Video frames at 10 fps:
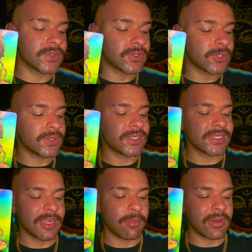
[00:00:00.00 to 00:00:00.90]
so you choose to
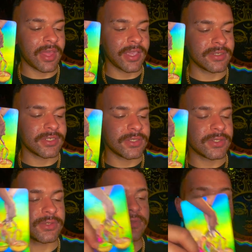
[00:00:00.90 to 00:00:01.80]
stay blind
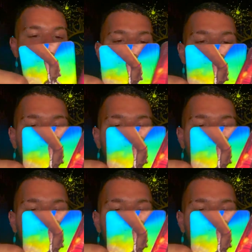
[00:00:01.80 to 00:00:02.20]
to